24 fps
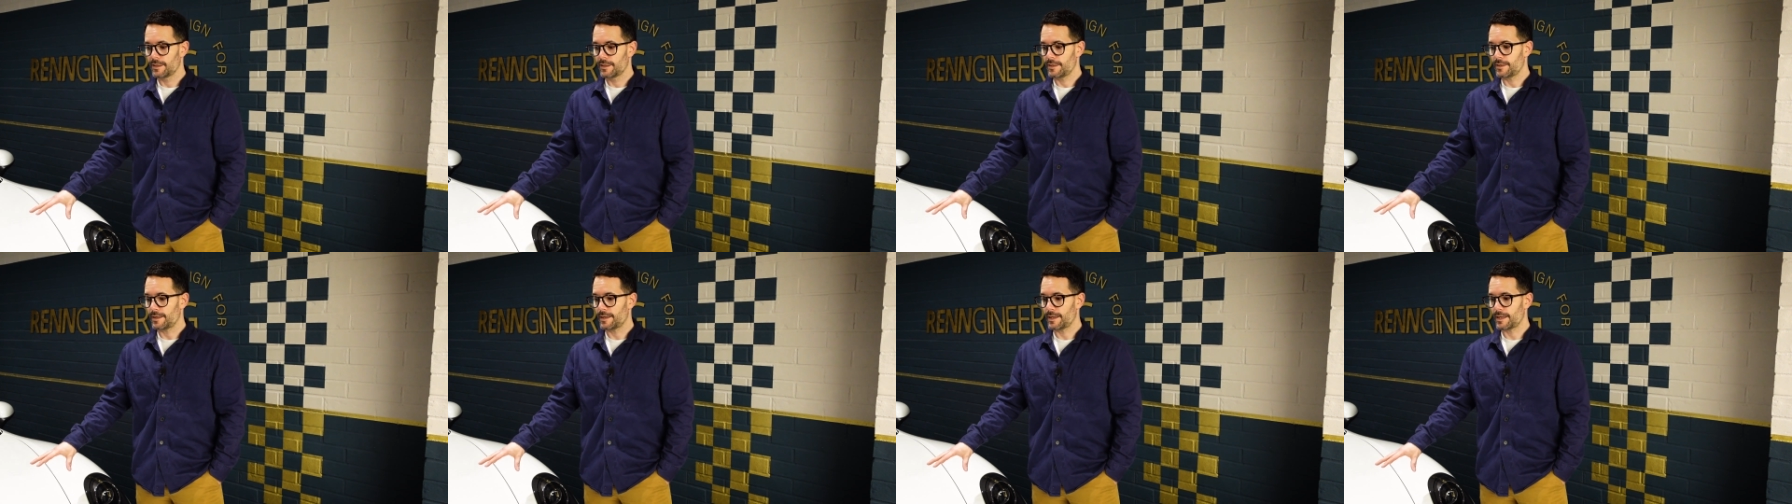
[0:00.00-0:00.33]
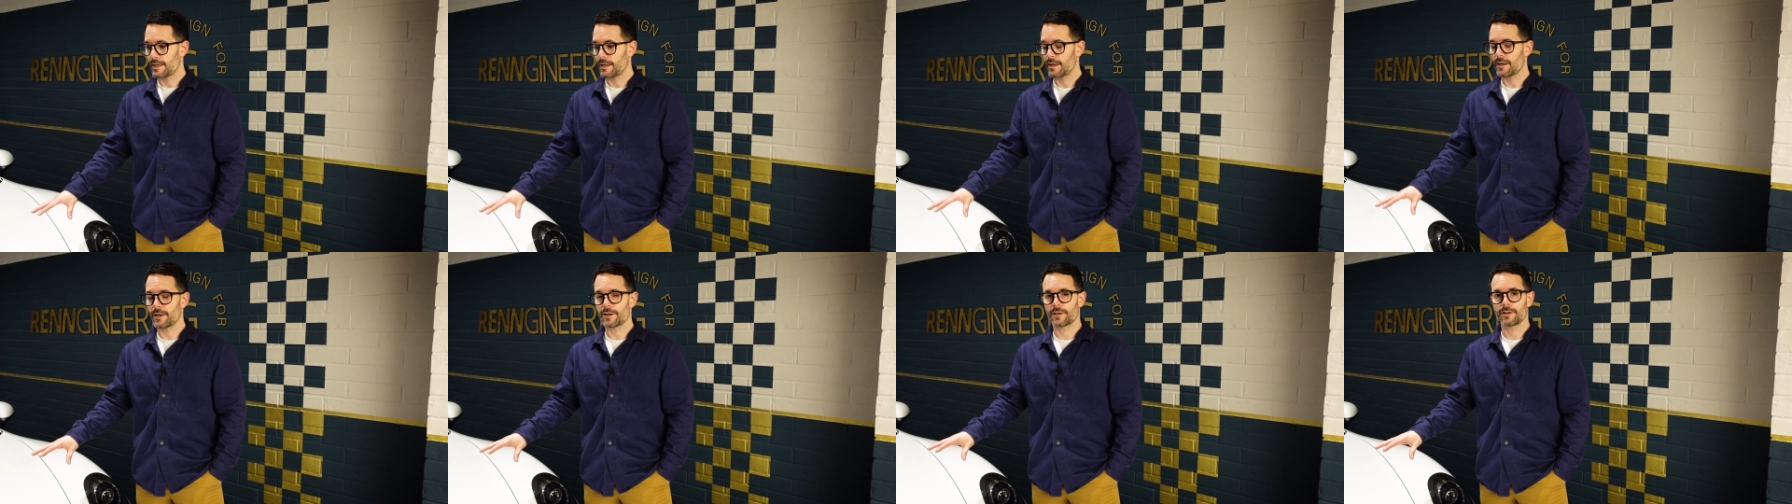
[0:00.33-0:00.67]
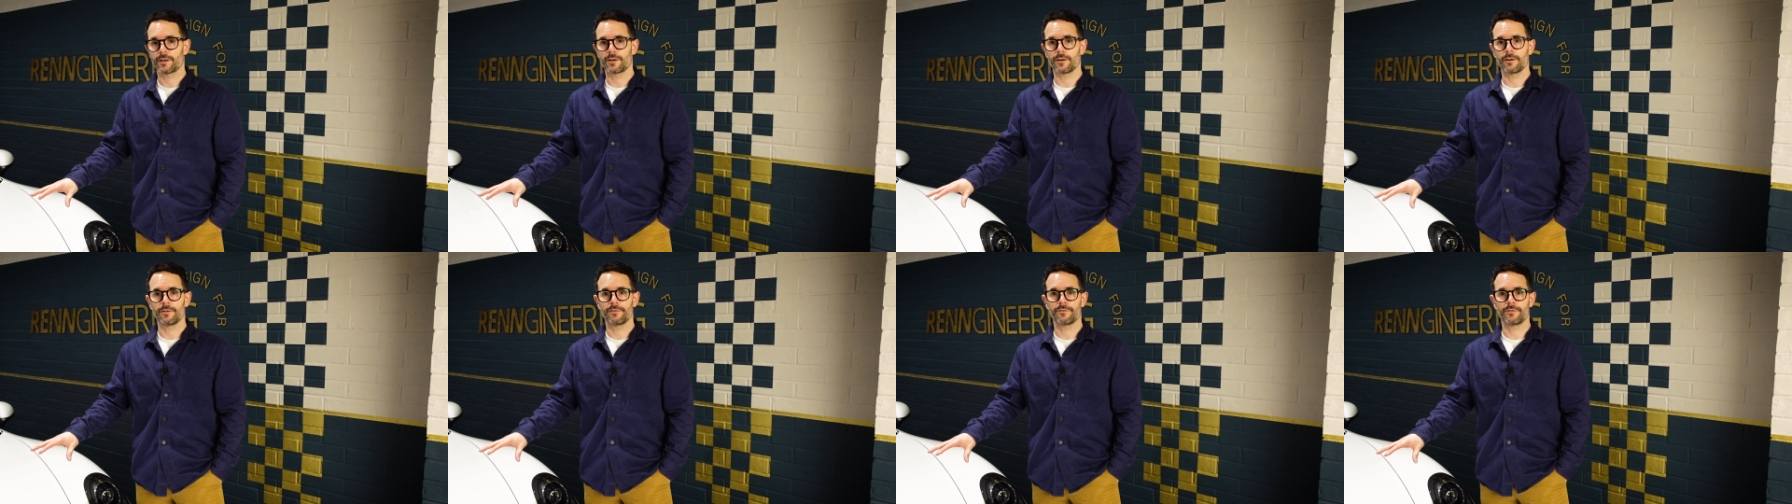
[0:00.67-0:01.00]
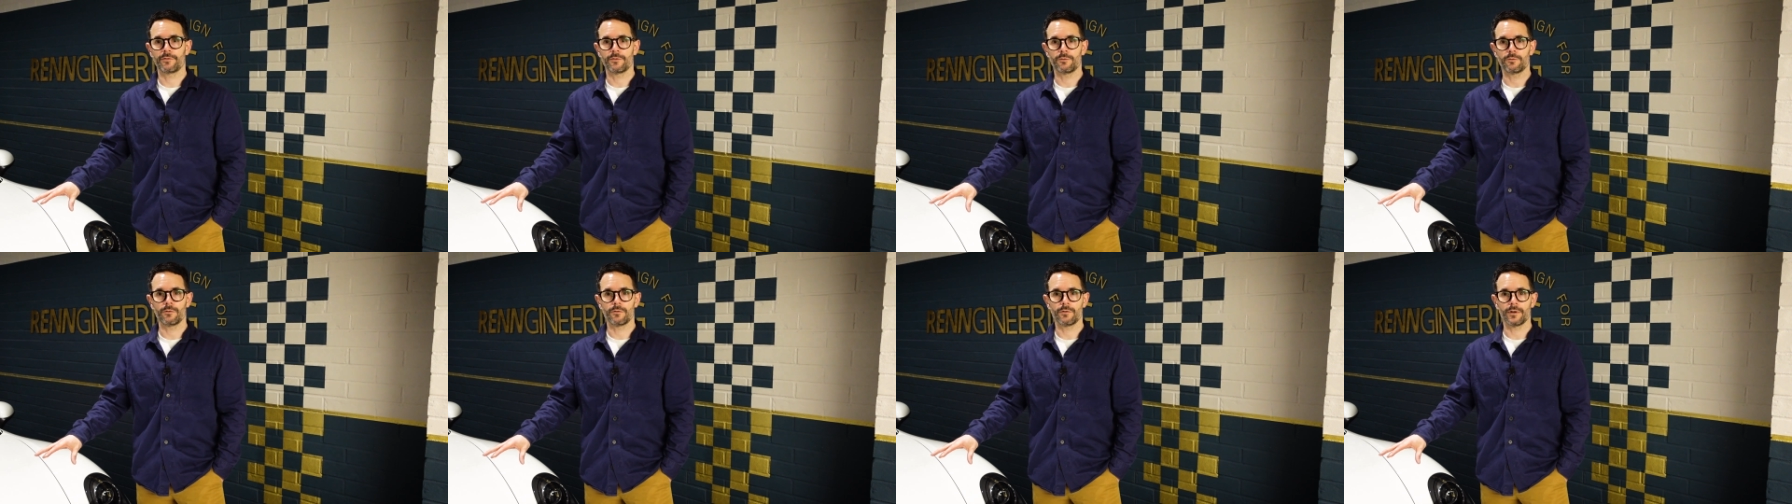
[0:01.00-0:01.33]
I could go
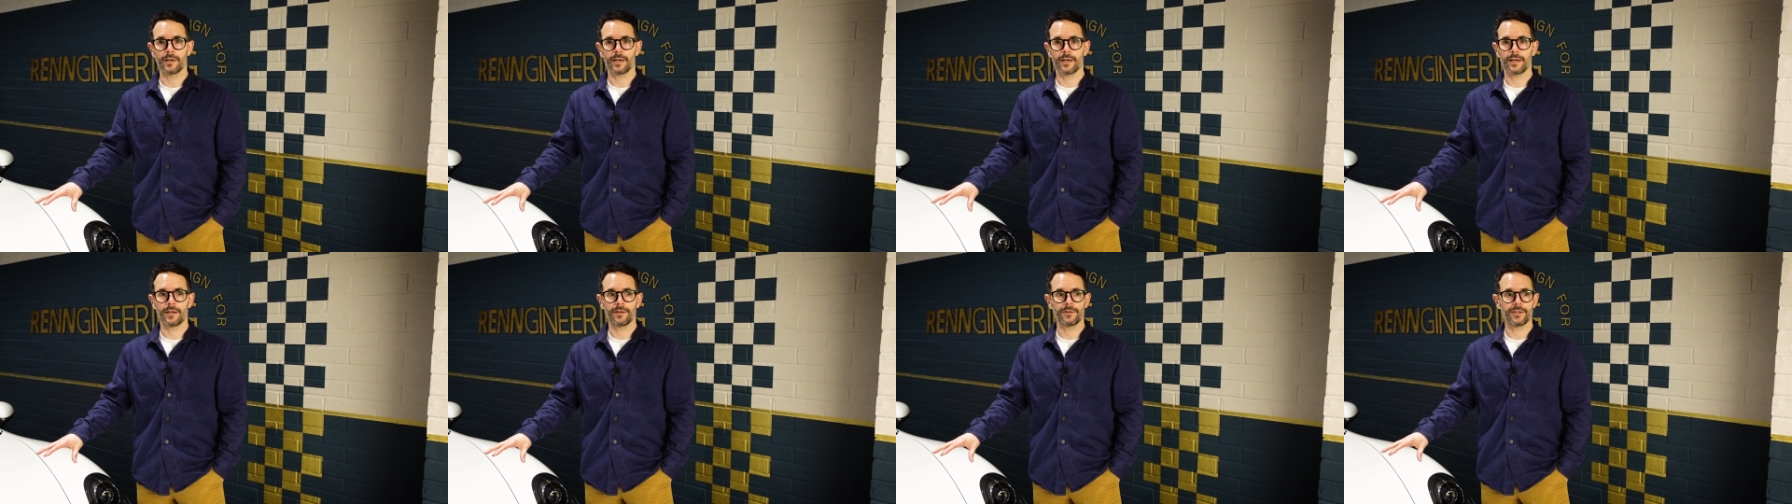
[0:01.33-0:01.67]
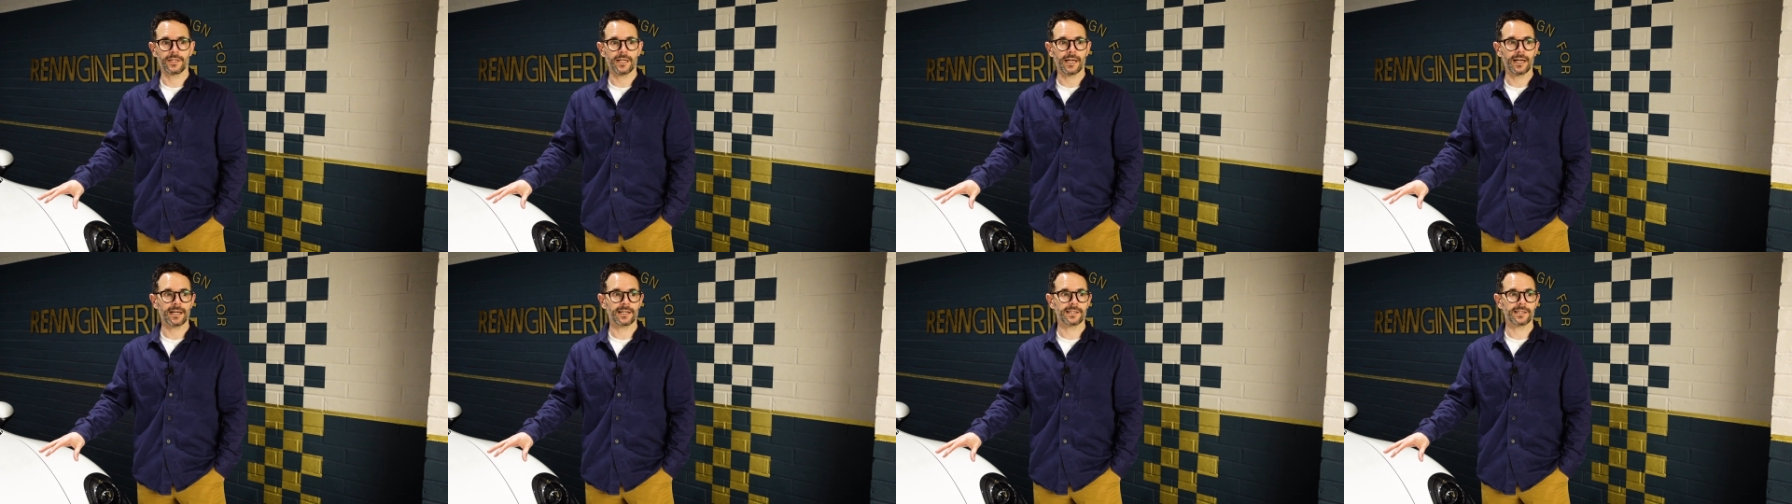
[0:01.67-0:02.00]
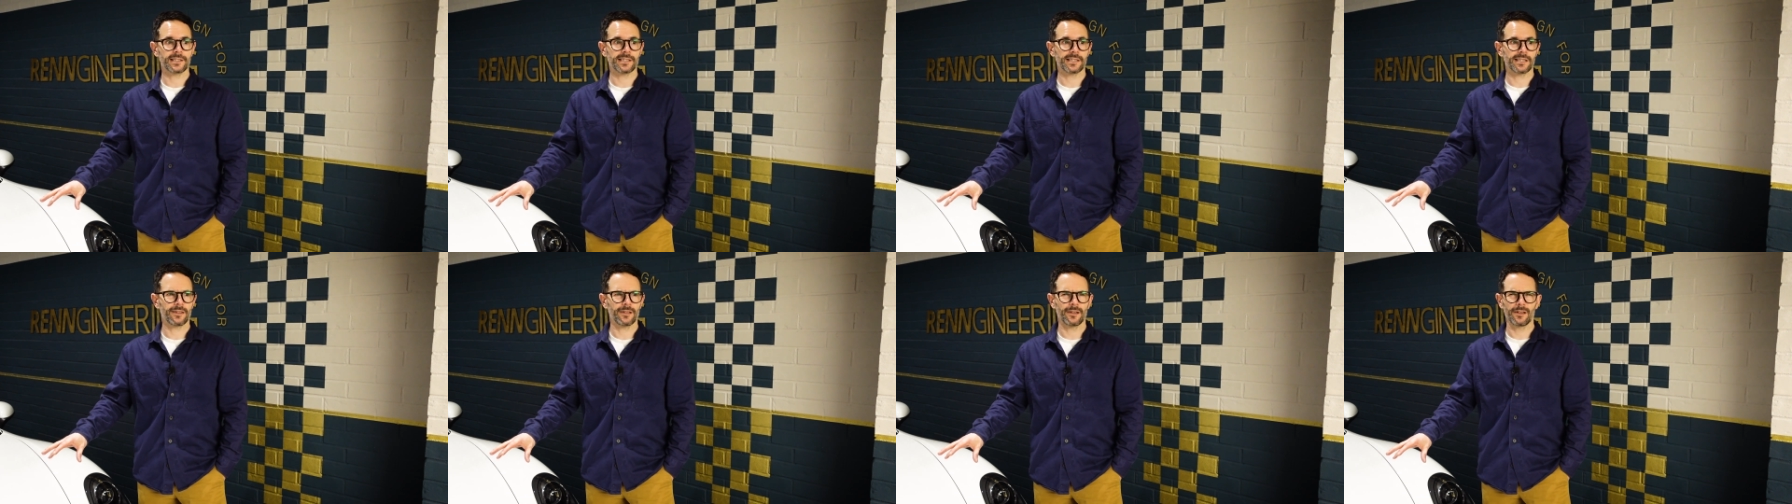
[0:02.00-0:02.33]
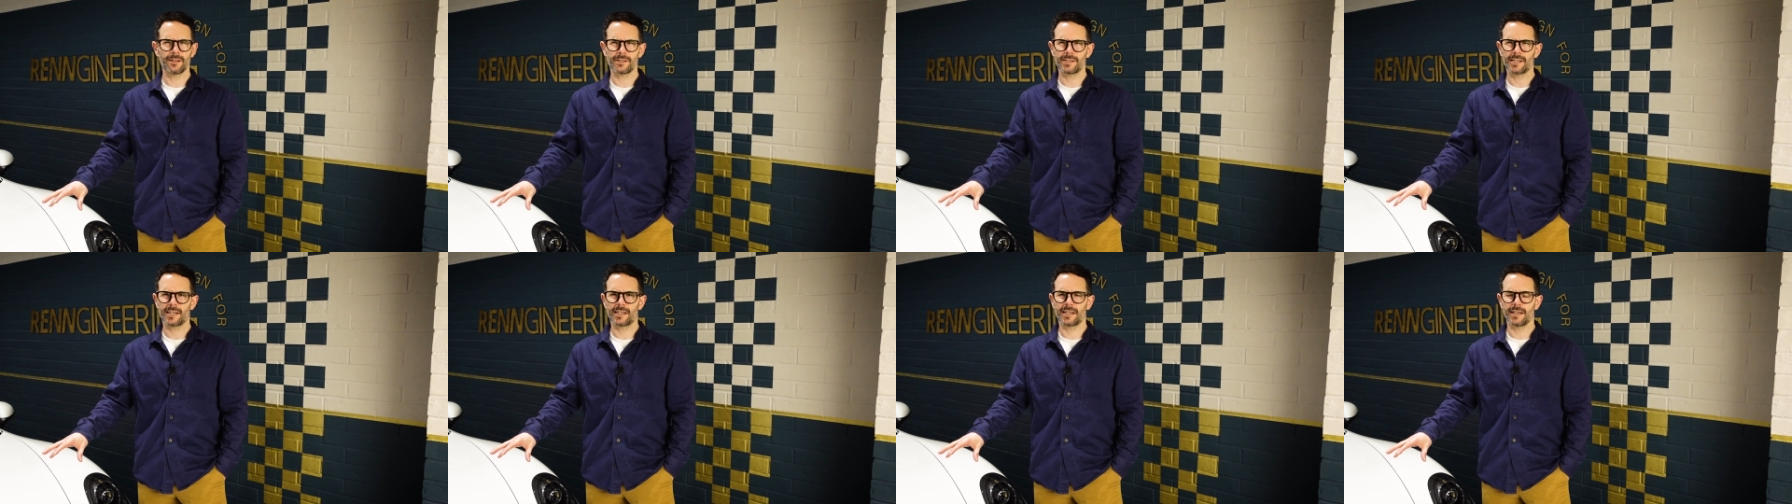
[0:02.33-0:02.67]
for the
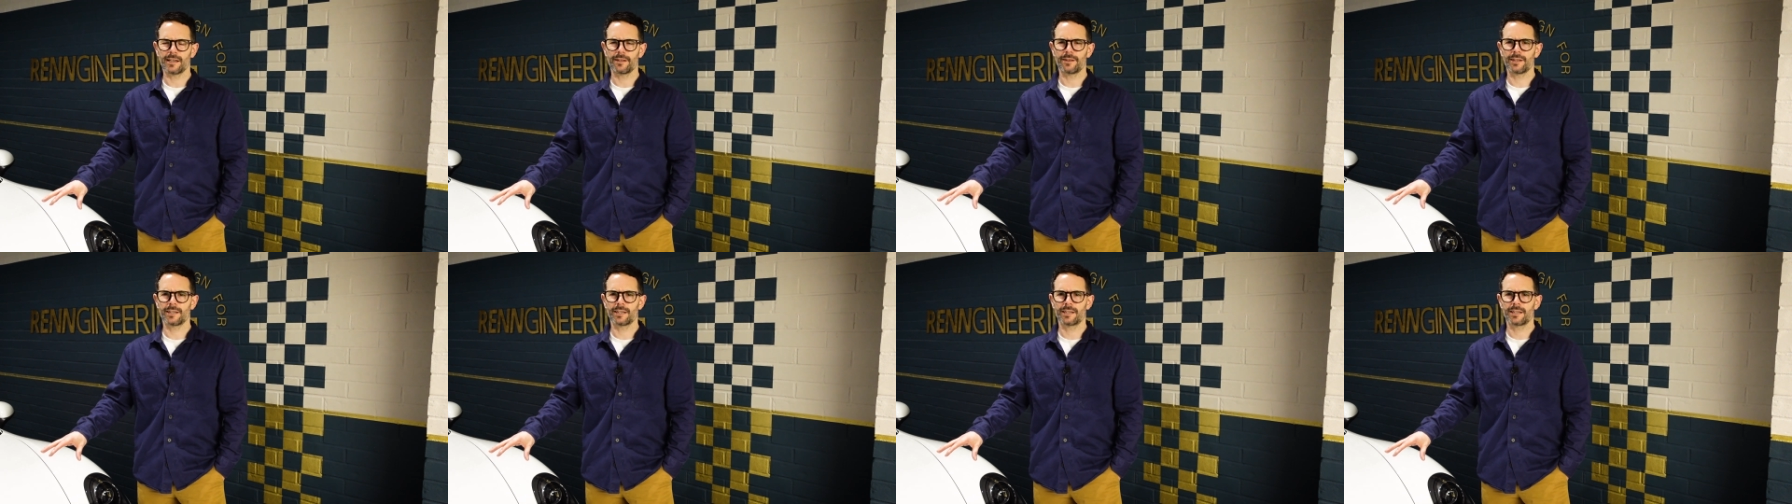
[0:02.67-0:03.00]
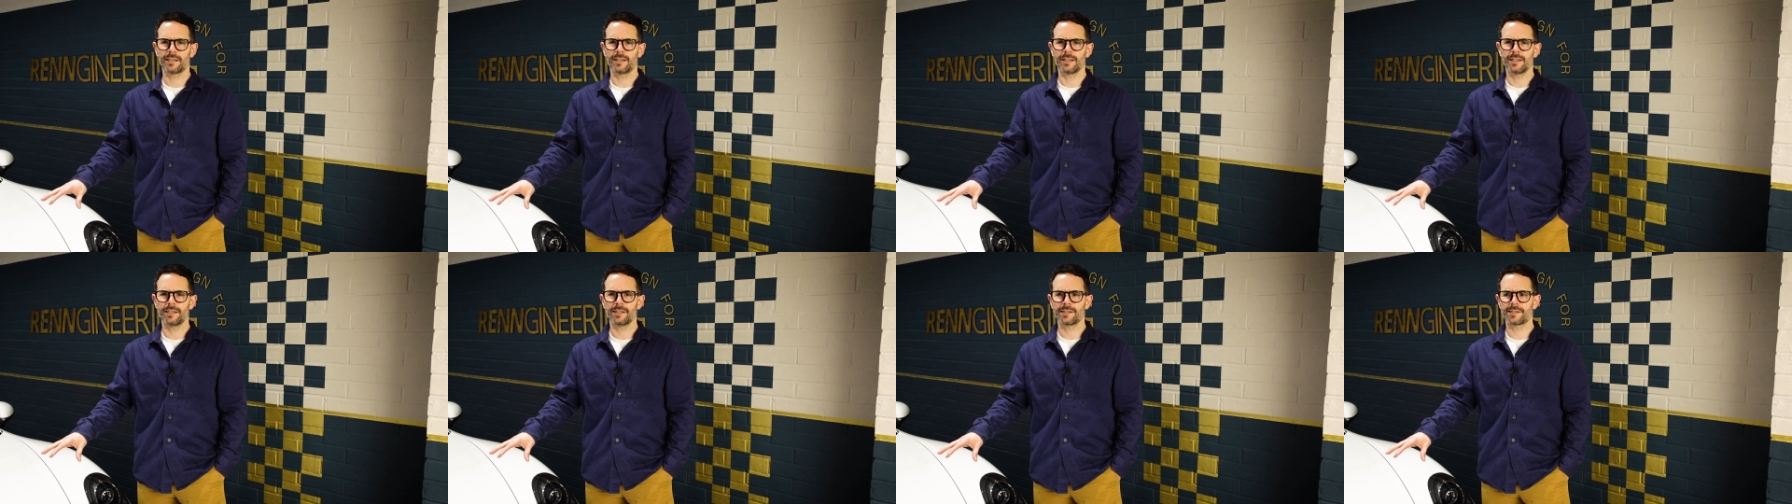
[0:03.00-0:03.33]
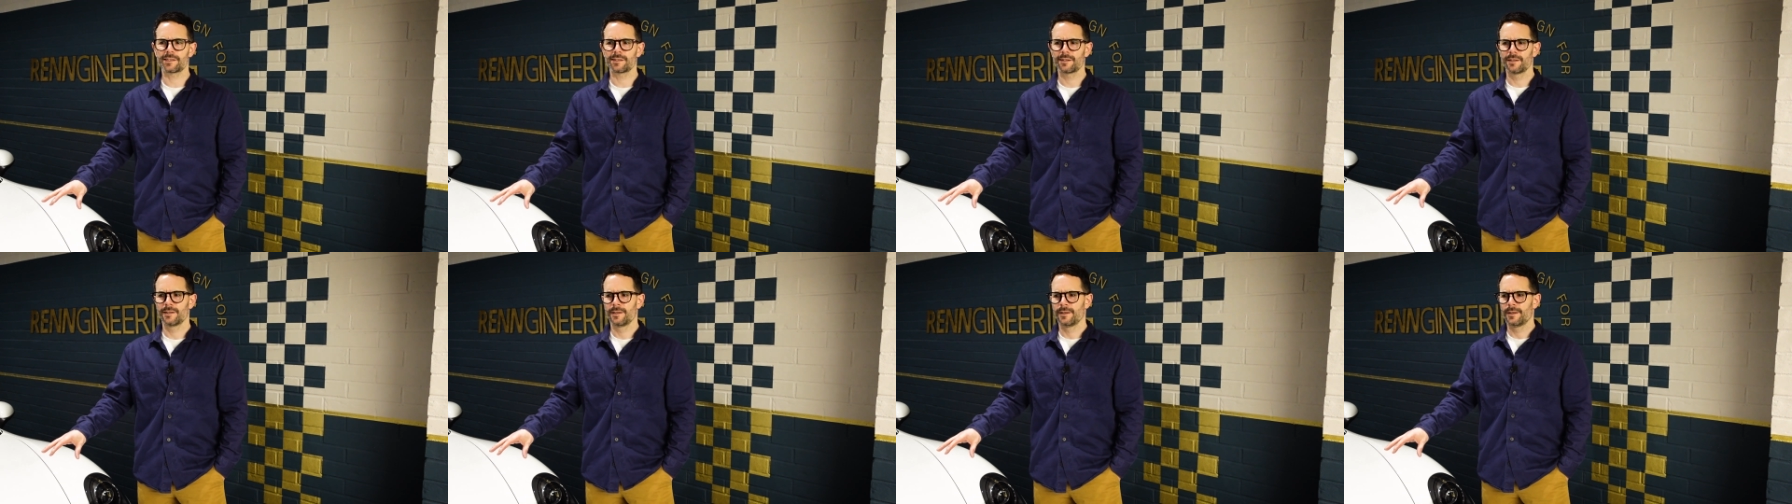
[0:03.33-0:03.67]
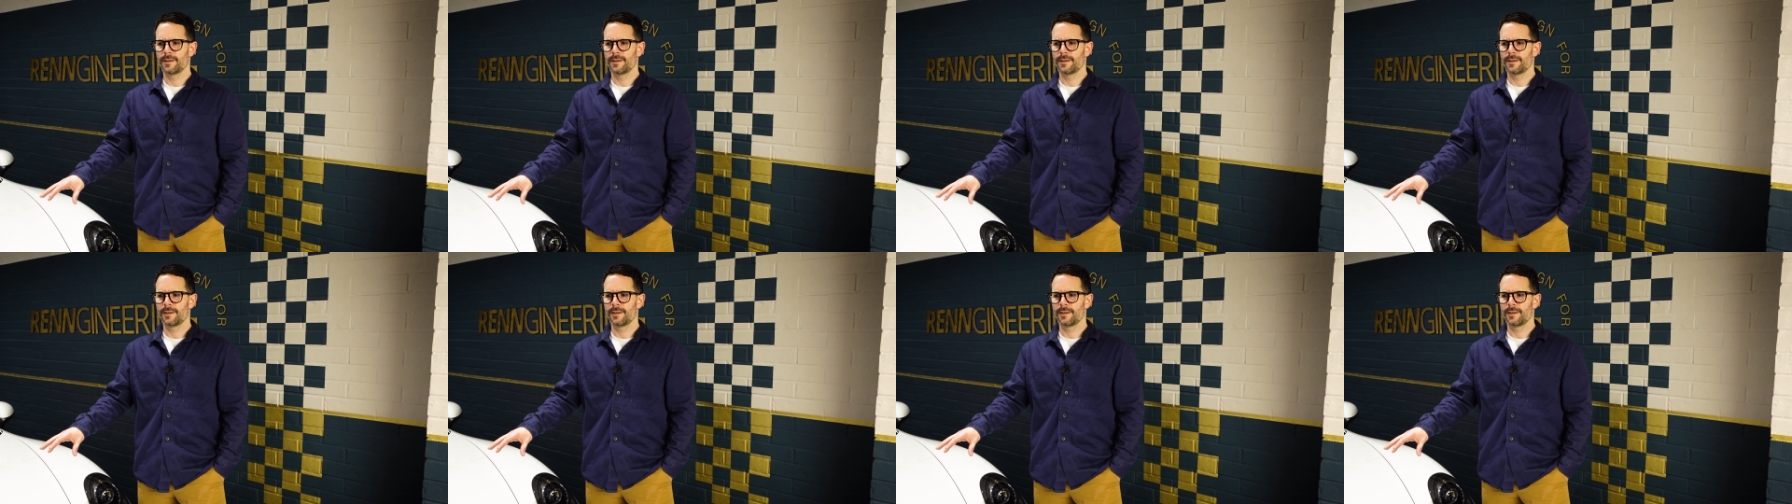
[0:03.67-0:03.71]
X30 kit, I think it is,